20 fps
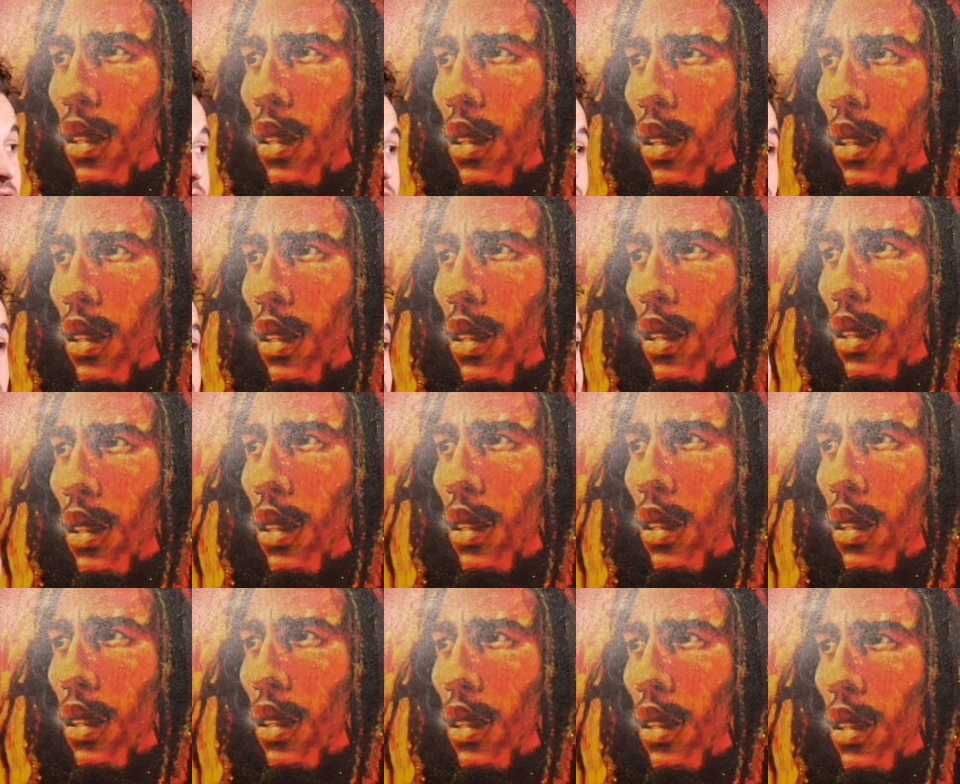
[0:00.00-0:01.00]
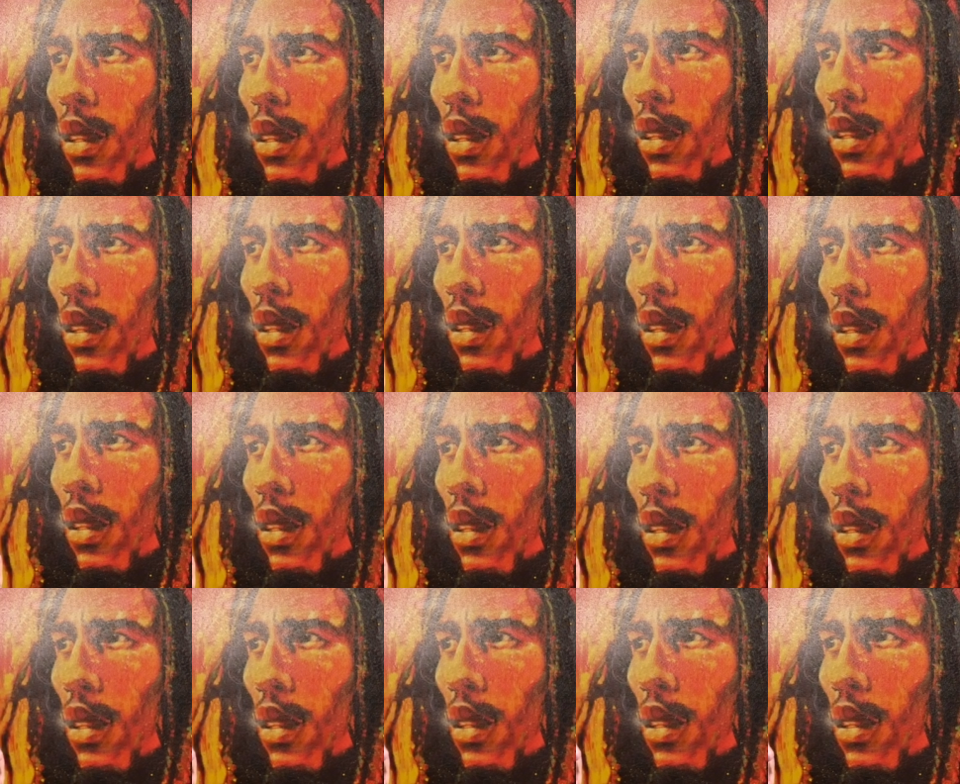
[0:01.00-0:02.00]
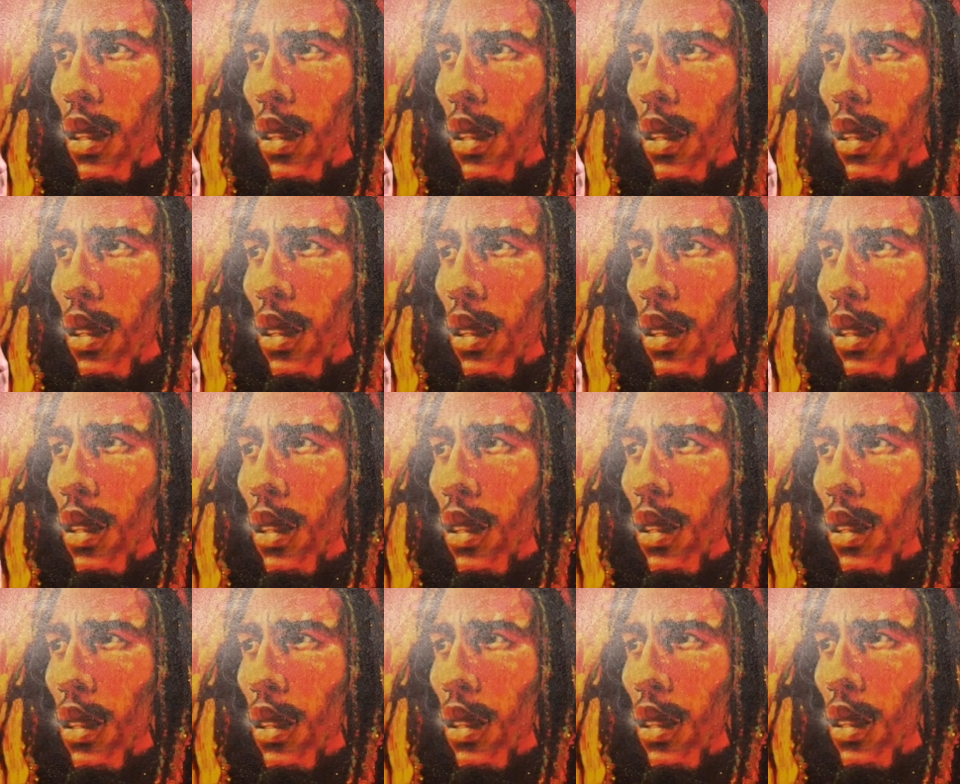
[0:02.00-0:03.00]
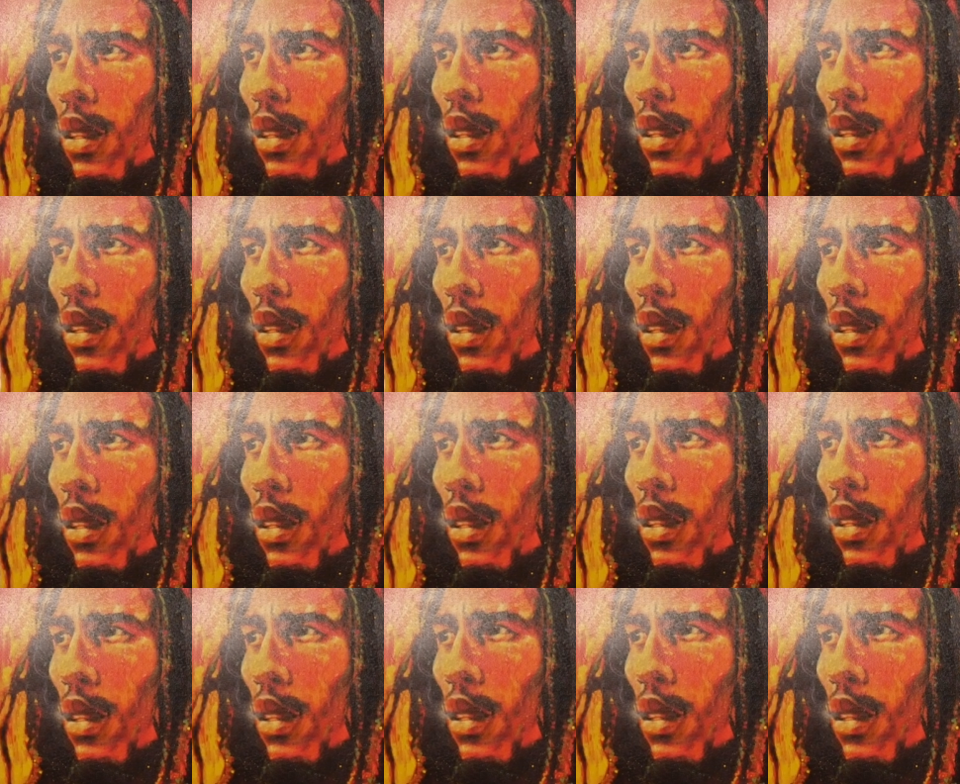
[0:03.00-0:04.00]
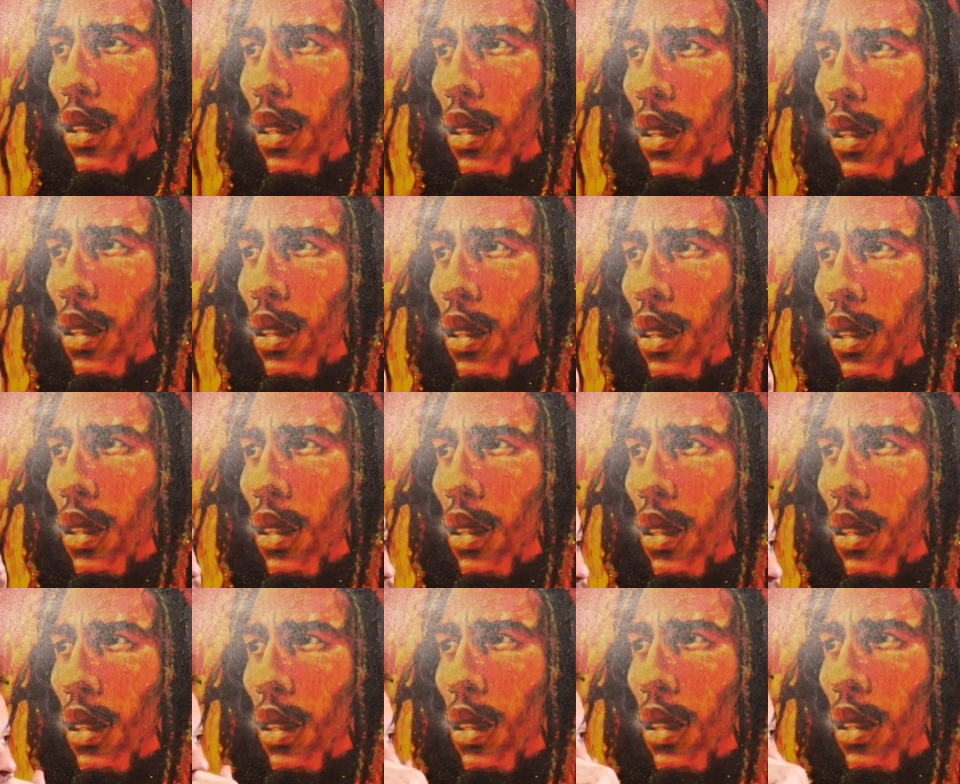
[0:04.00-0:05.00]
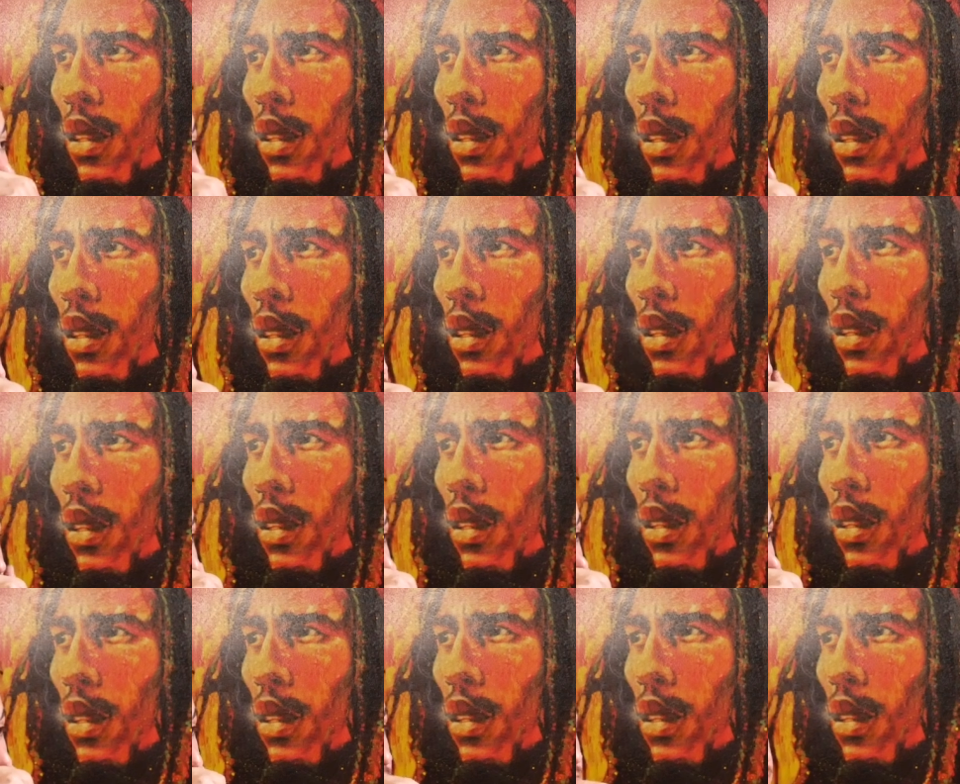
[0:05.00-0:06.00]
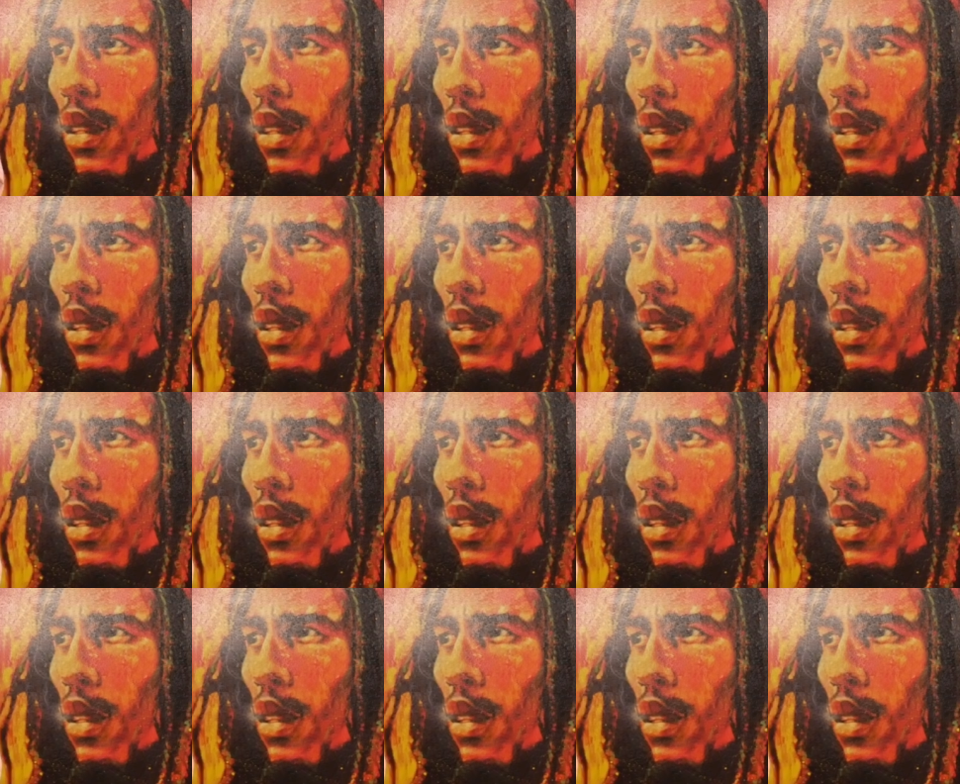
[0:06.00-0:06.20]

This person isn't speaking.